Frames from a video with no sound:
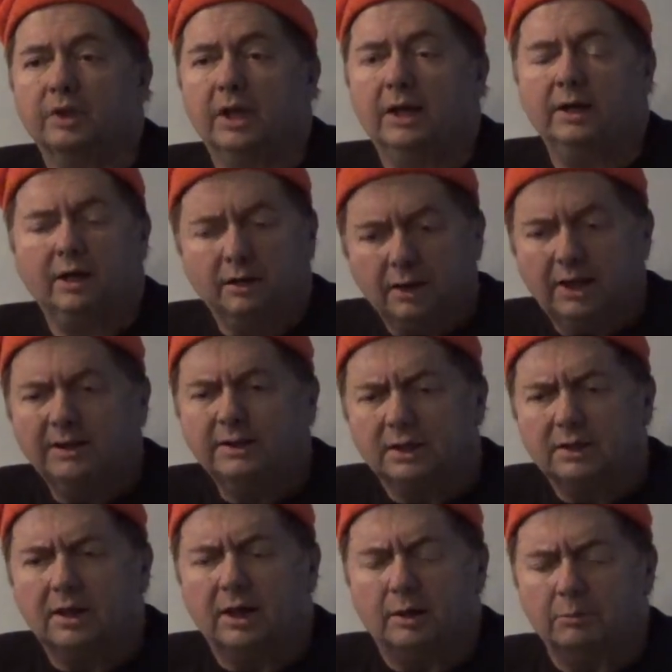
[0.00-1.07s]
and I like the
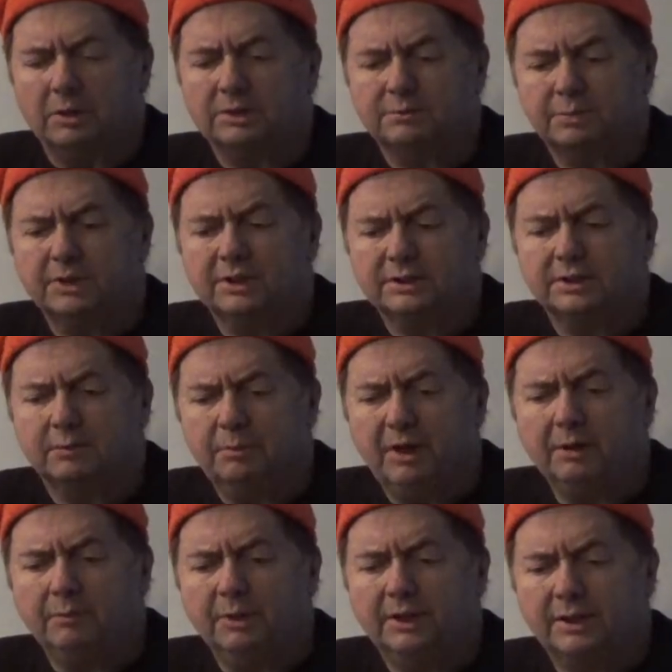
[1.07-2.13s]
comment because they
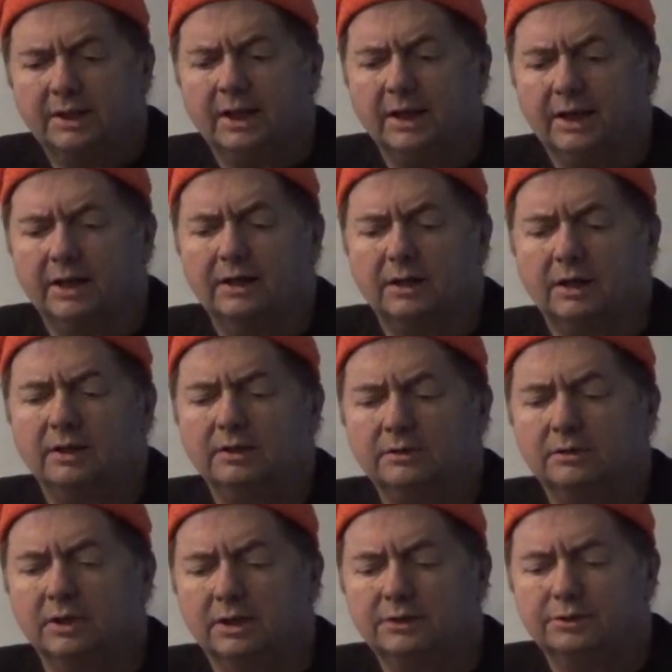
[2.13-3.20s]
make me think and I
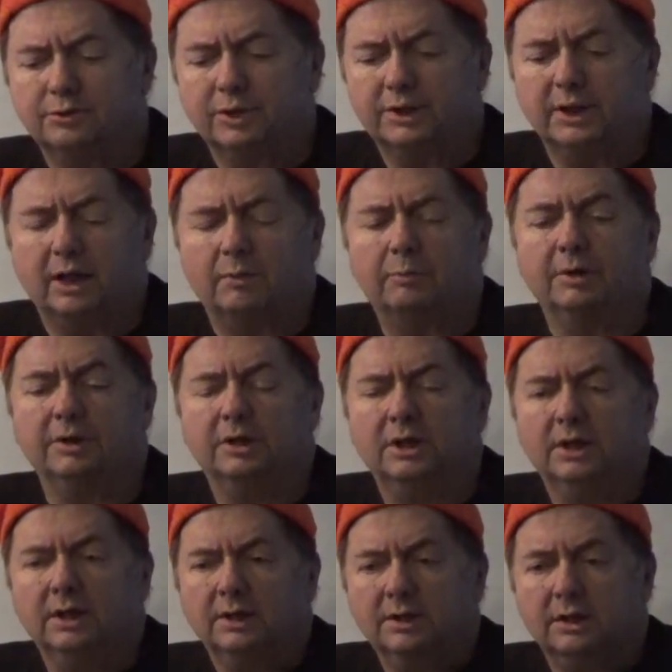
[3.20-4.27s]
enjoy that. But
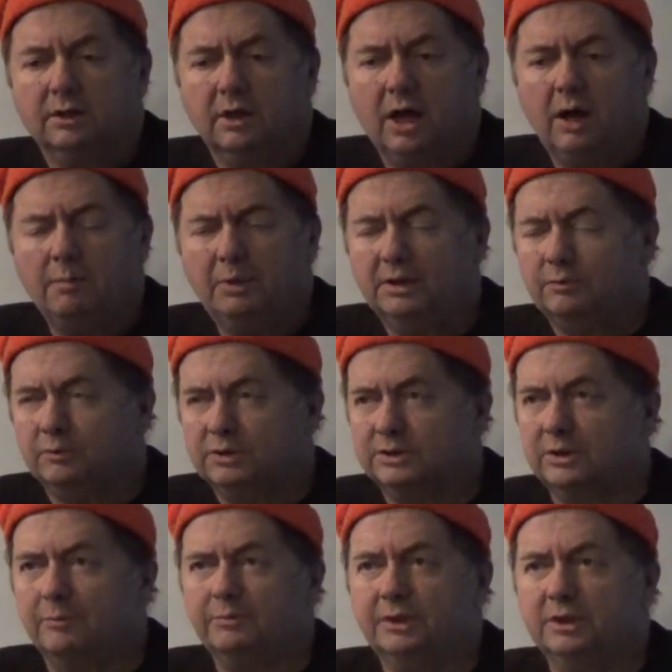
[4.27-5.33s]
the comment was
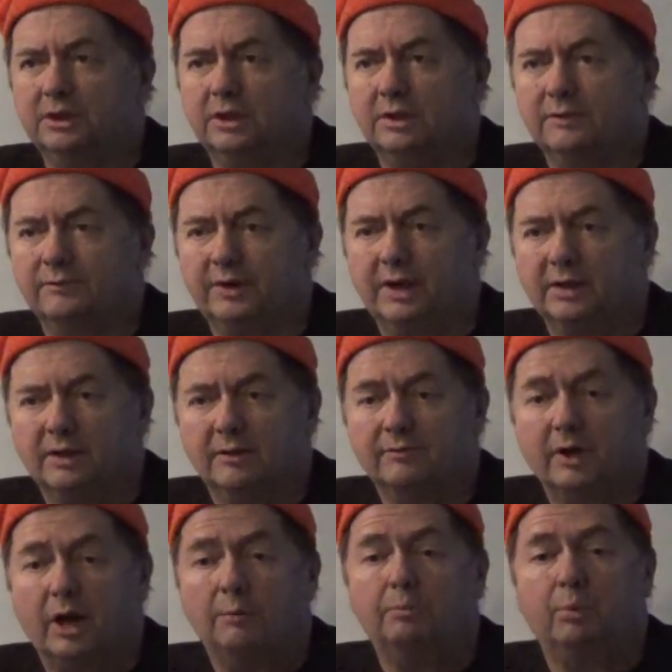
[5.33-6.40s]
something to the effect of,
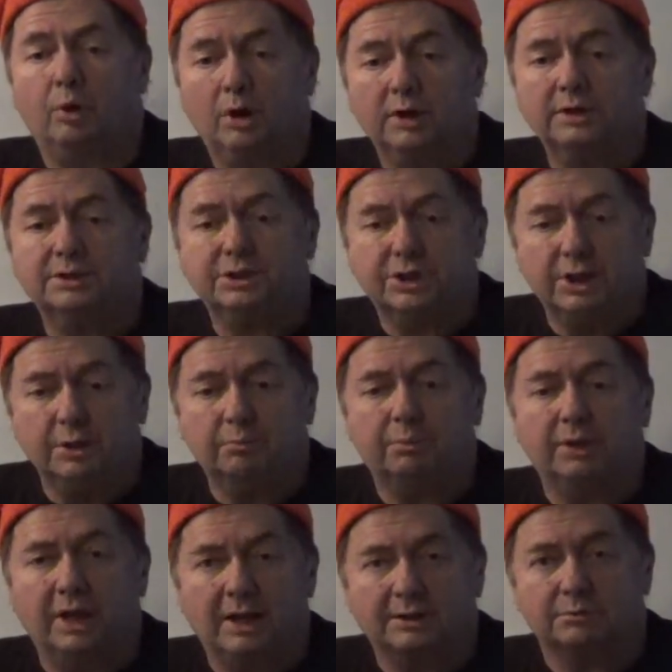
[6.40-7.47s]
I bought a cheap
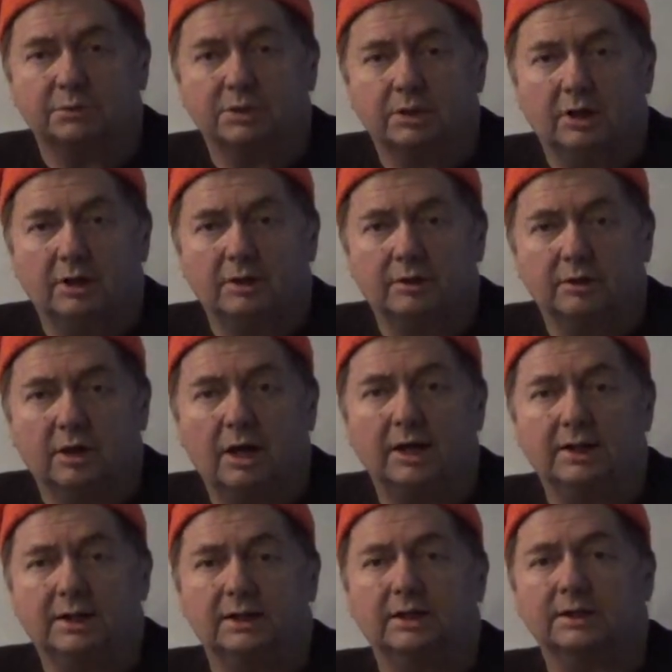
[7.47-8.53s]
plasma cutter, I
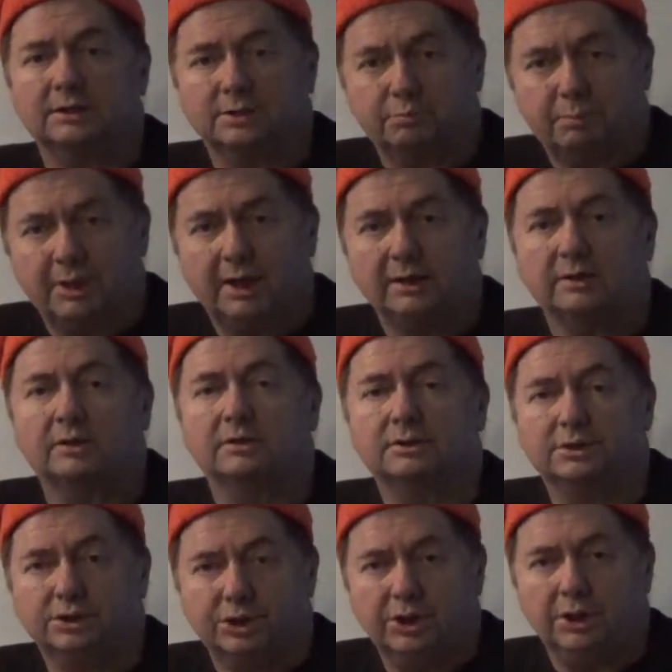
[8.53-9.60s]
can expect
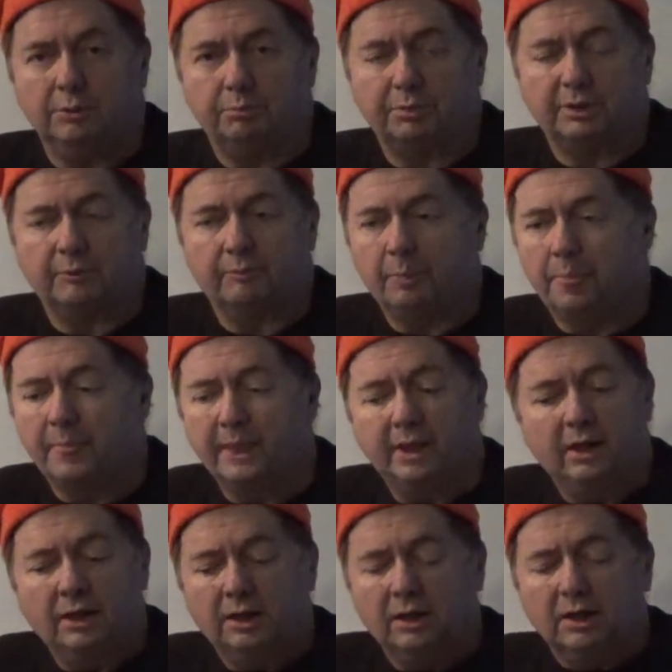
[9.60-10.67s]
cheap.
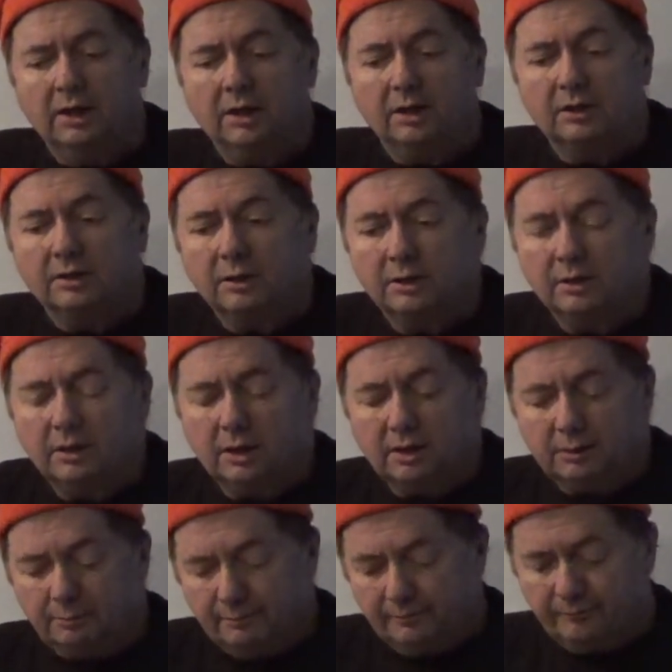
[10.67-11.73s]

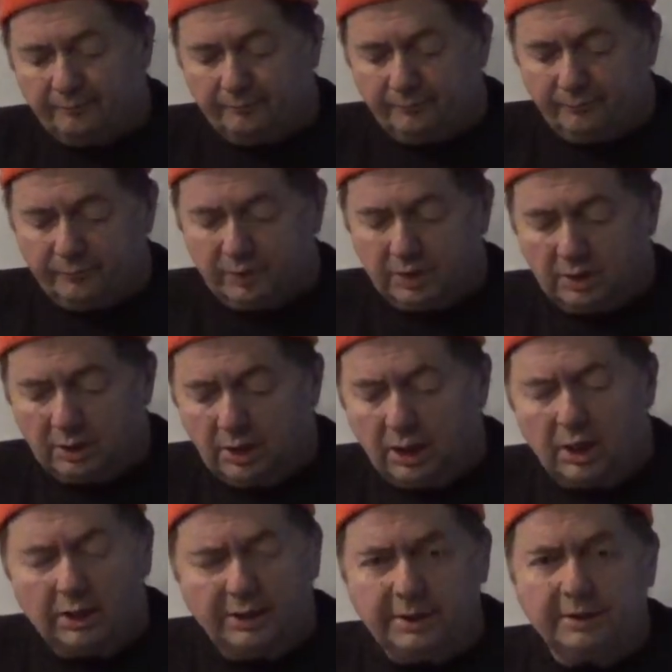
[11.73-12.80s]

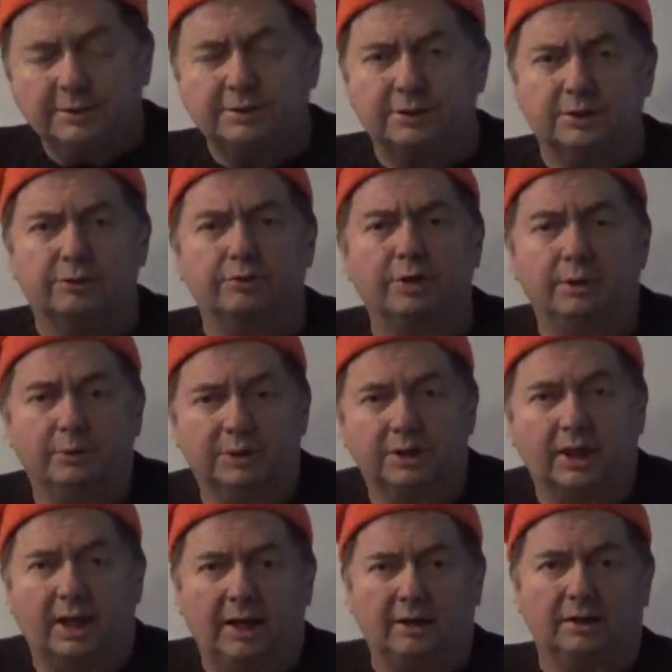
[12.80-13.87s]
I disagree with
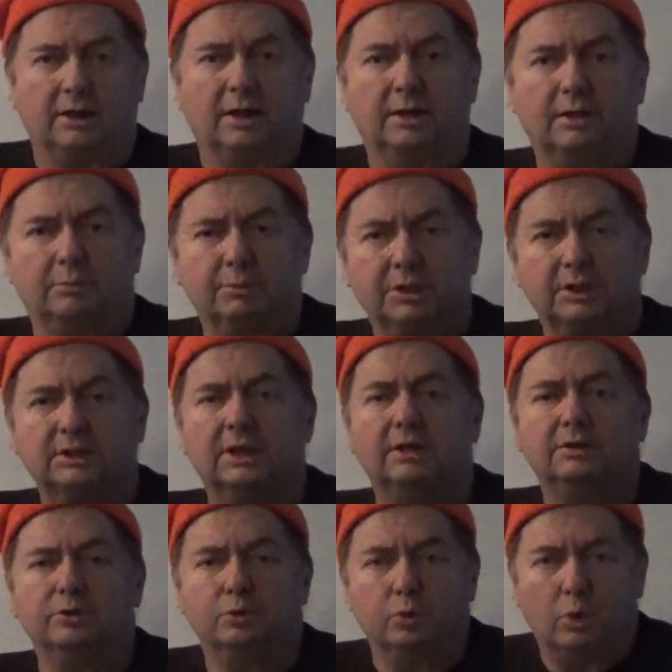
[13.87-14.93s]
that, and I'm going to tell
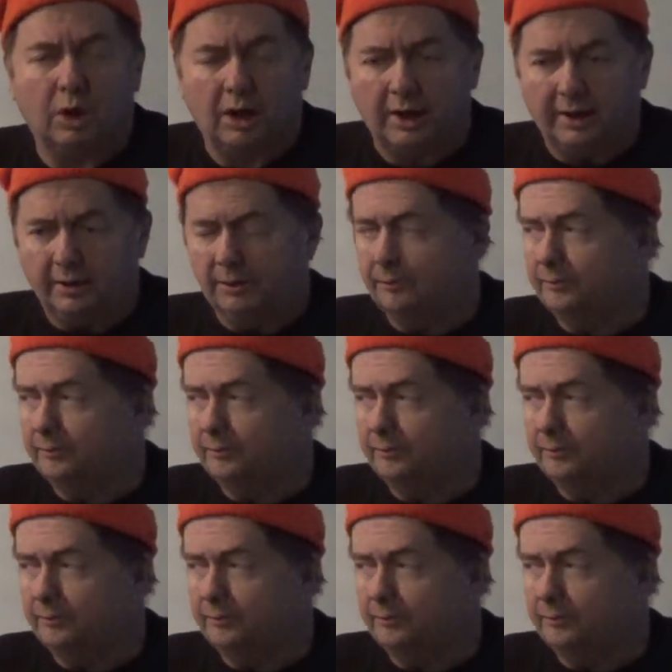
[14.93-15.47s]
you why.